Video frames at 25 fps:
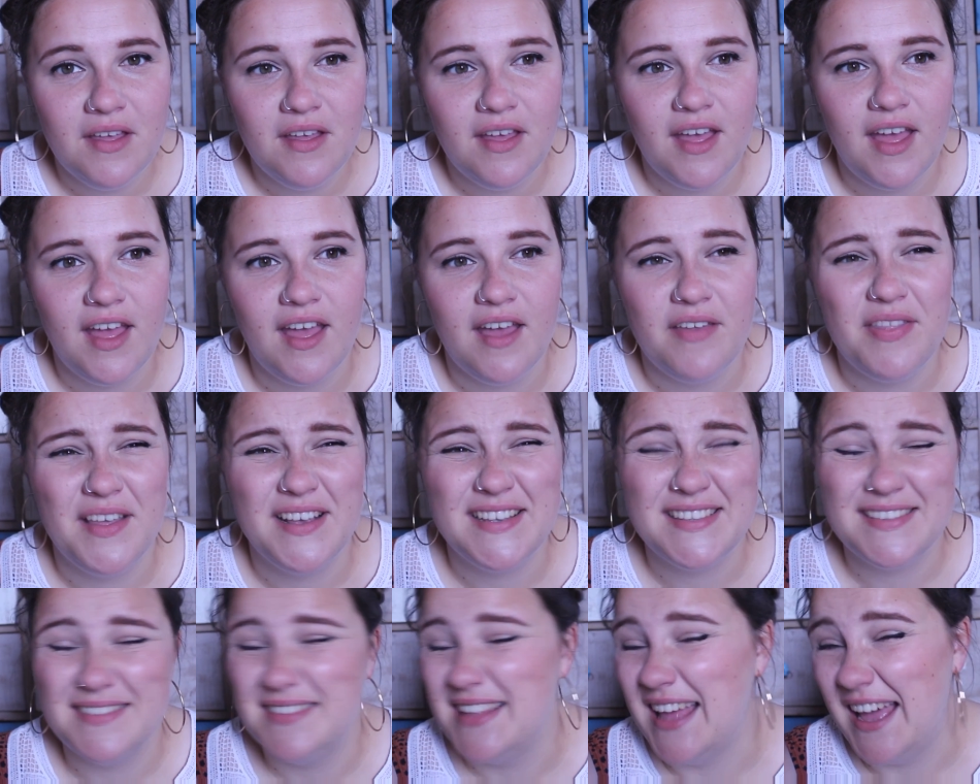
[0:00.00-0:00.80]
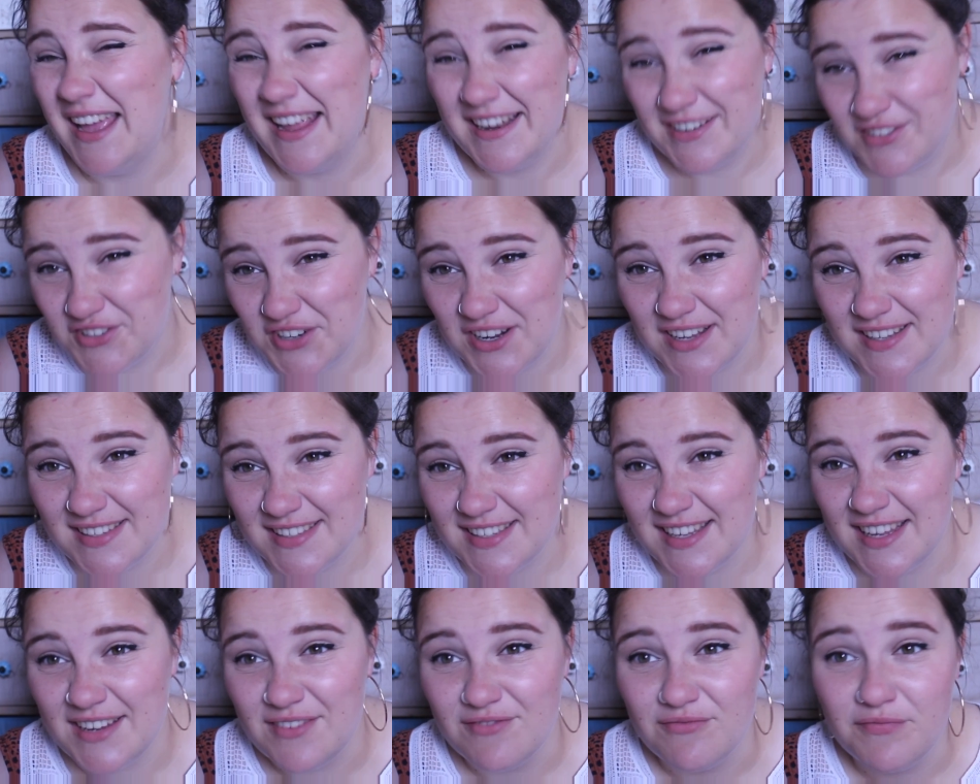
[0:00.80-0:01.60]
that's that
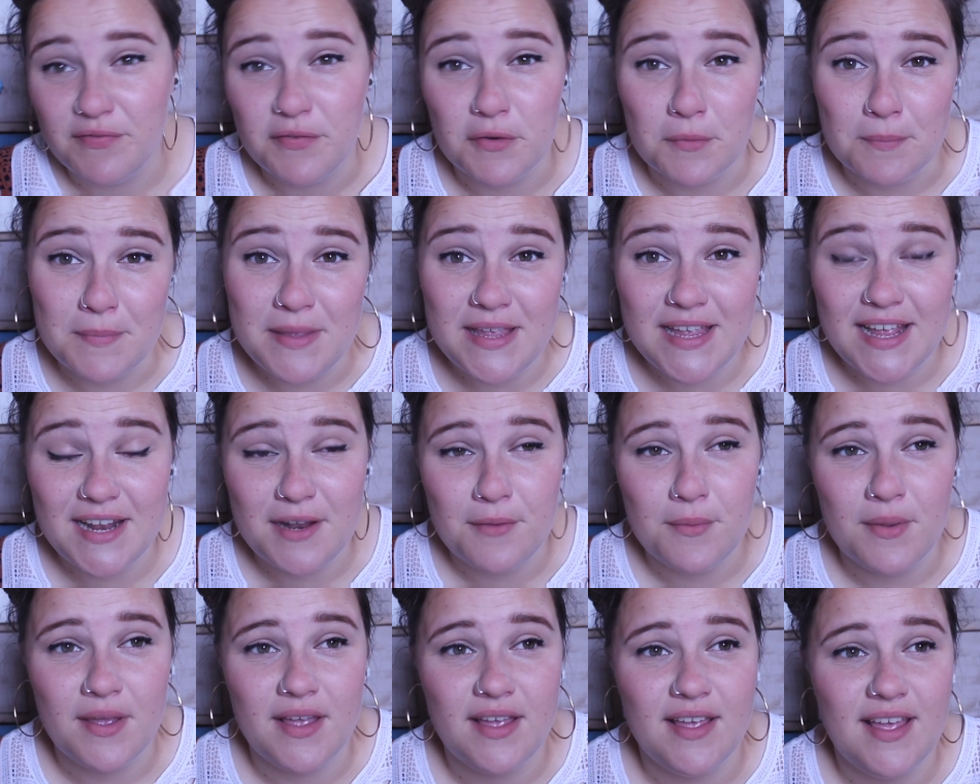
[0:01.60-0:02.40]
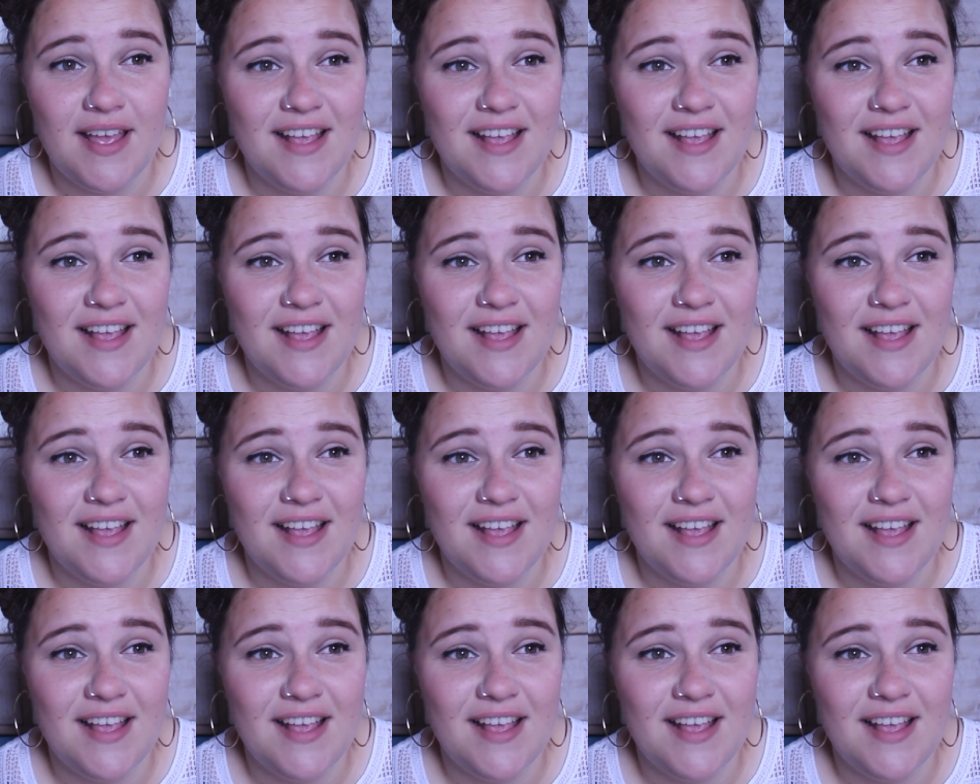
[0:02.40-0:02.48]
interesting for me anyway.